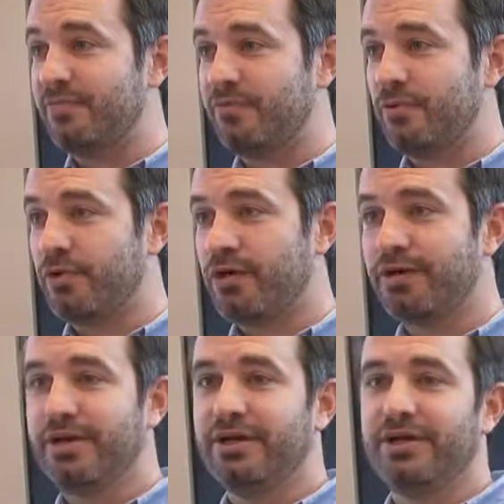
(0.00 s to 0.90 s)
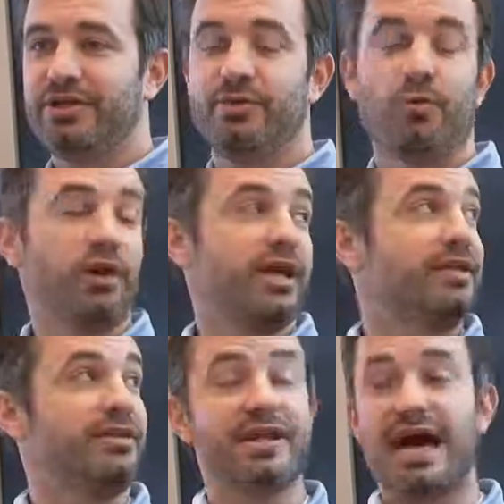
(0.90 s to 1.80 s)
before. You're more
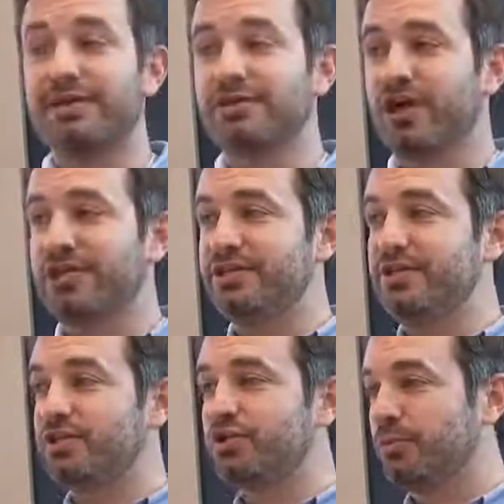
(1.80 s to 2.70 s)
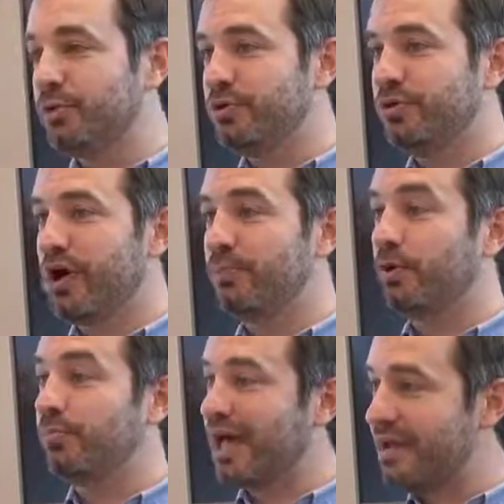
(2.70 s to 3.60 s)
likely than not trying to distribute on
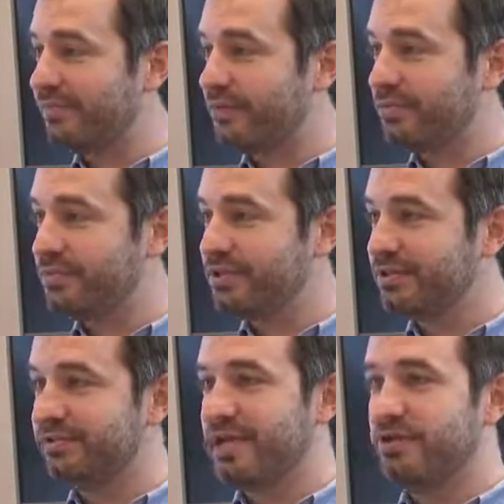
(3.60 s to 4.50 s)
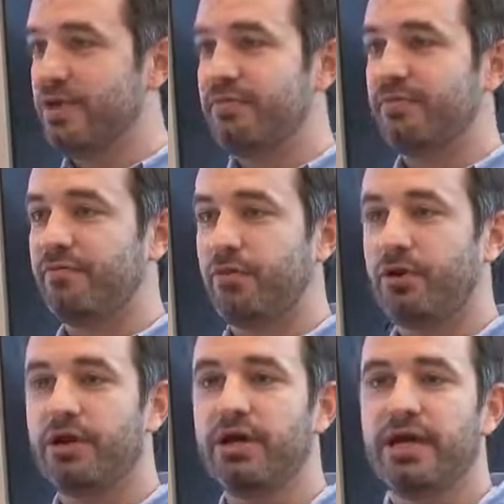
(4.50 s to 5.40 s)
more platforms than you have before.
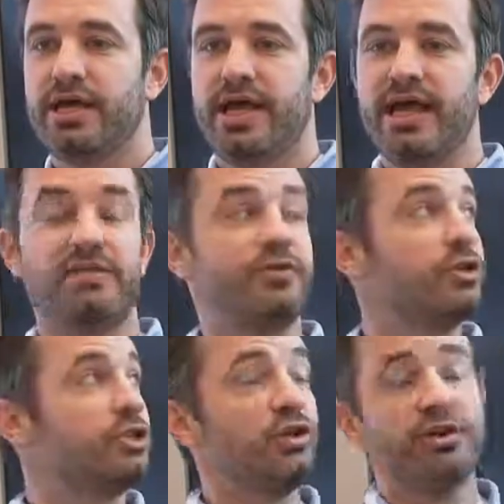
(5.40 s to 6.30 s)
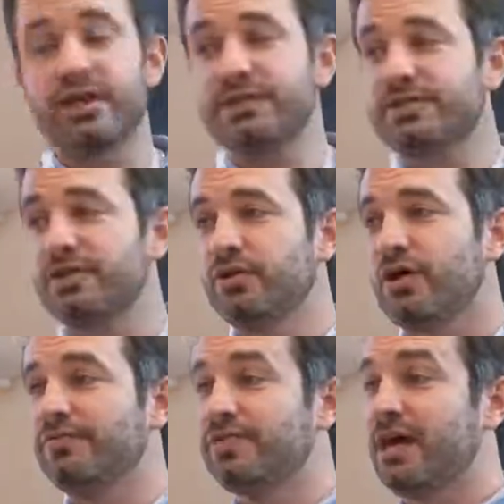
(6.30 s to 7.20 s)
And if you're a journalist, you're
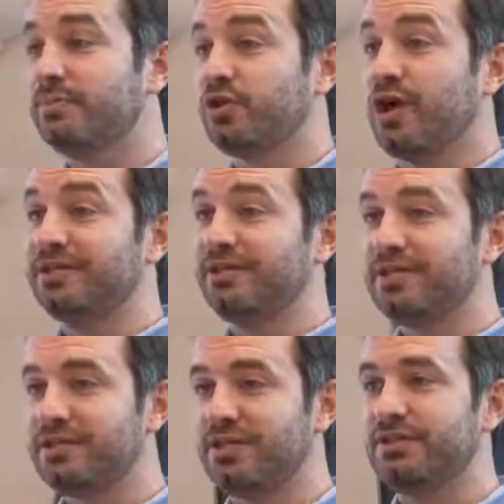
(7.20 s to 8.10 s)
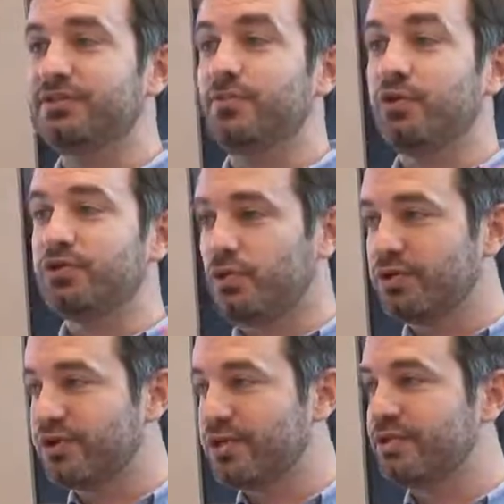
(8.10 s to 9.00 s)
oftentimes trying to listen to more
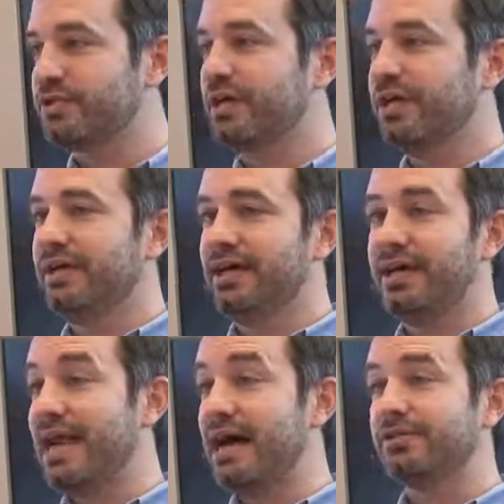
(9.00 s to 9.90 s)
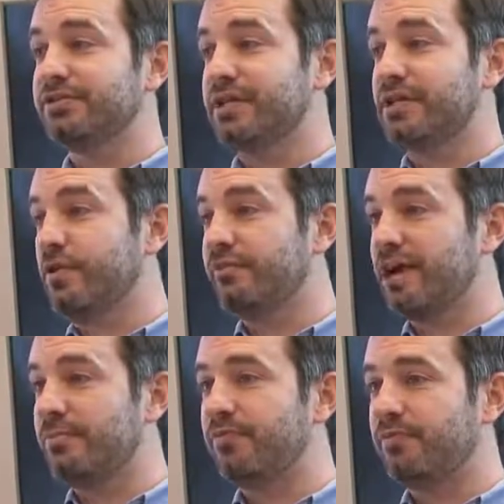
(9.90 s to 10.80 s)
sources and outlets than you ever
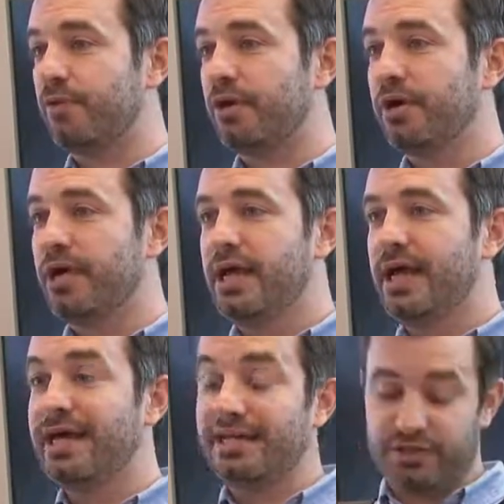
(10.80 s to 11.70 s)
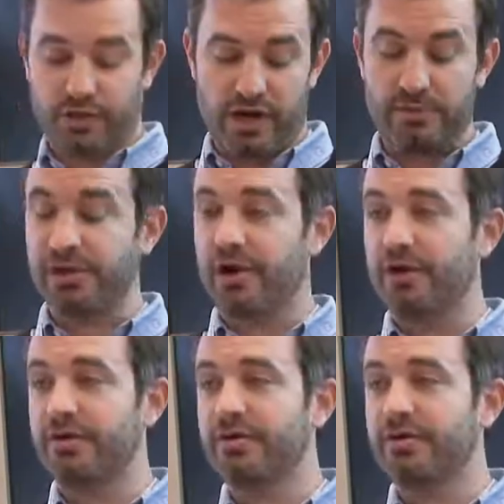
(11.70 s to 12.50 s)
have before. And it's incredibly hard.